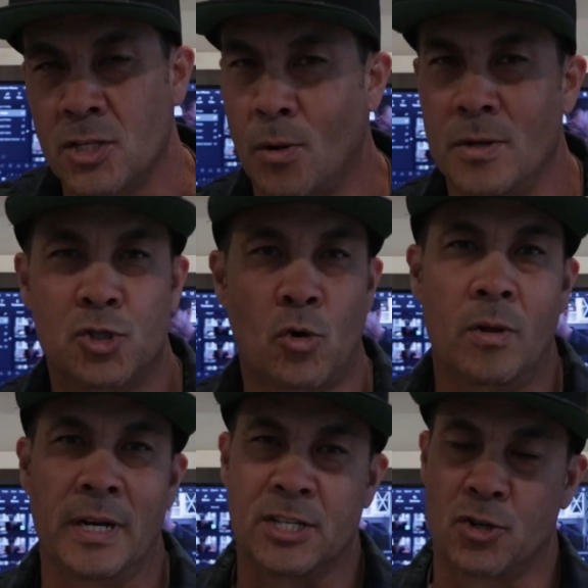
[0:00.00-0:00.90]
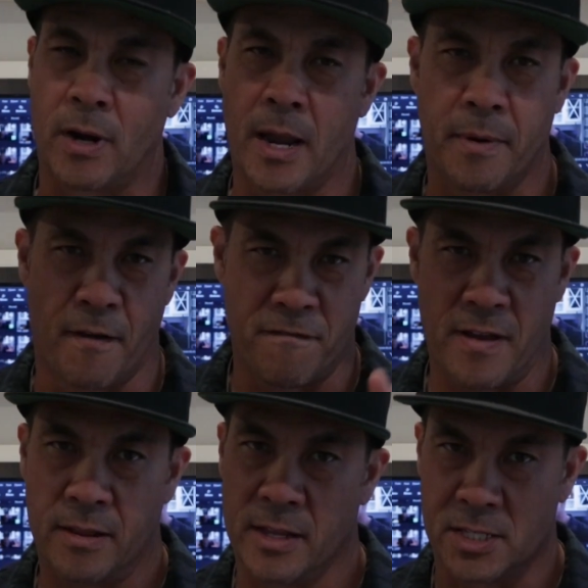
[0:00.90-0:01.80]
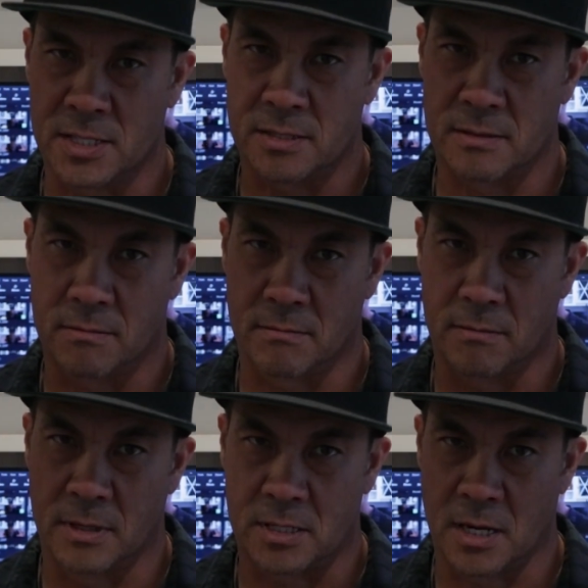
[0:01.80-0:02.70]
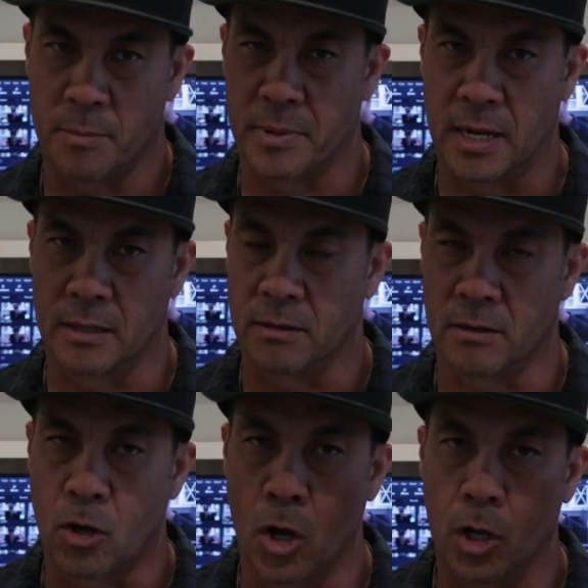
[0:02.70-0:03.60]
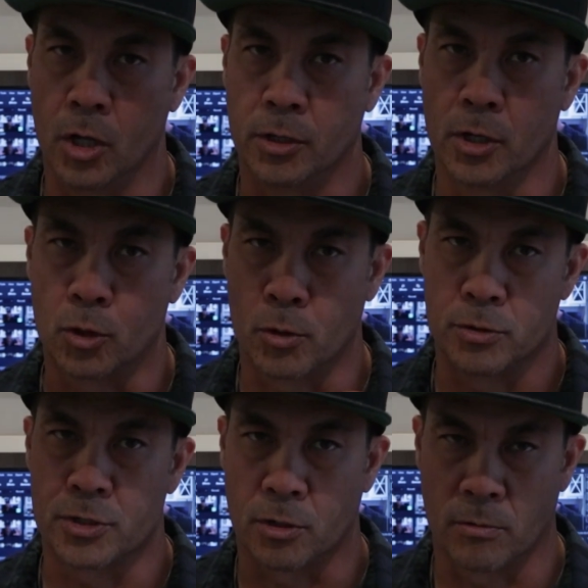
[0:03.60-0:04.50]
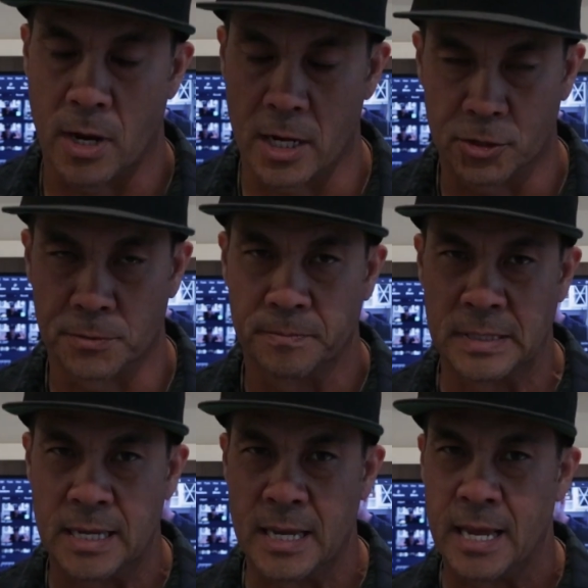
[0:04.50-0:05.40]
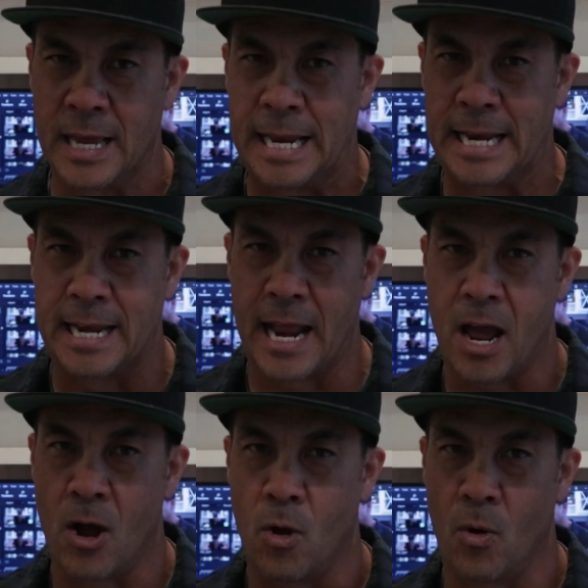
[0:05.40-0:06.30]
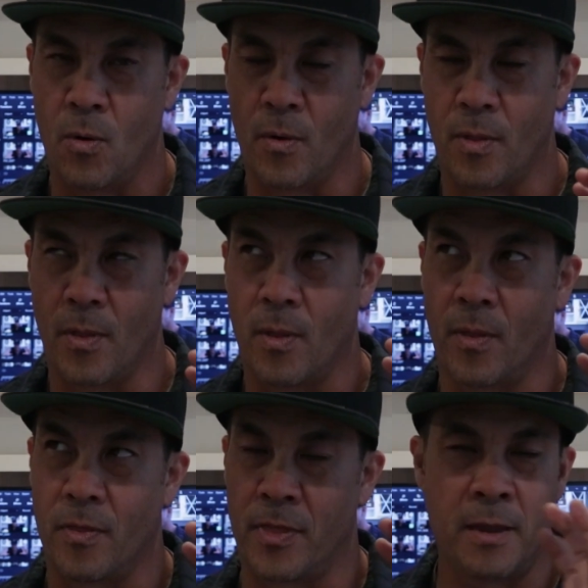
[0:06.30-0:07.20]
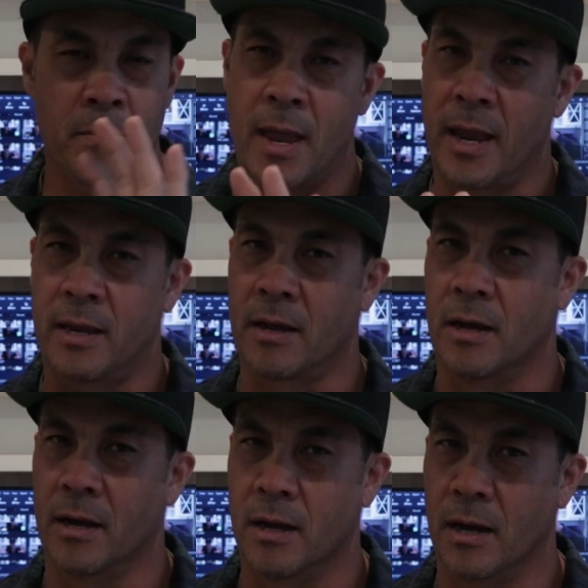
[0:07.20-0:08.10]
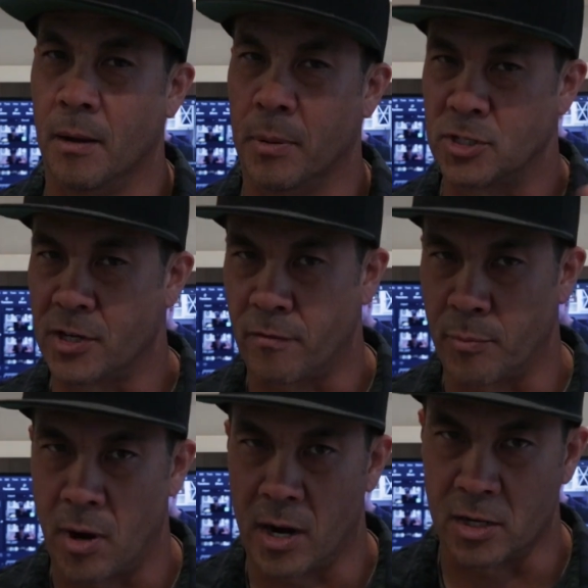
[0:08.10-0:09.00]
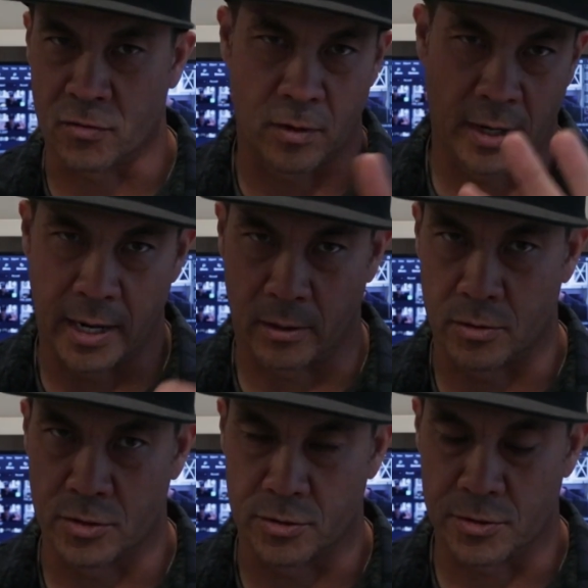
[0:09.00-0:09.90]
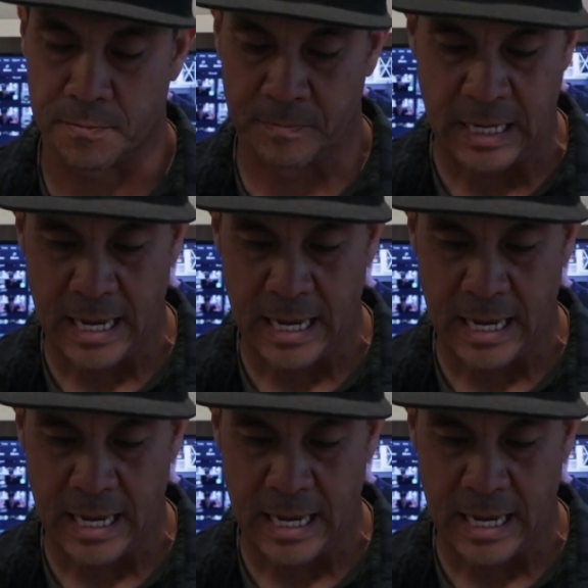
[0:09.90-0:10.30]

So I was trolling Instagram and I found this company out there called Cruiser Garage. Now, they make a bunch of different products for Land Cruisers.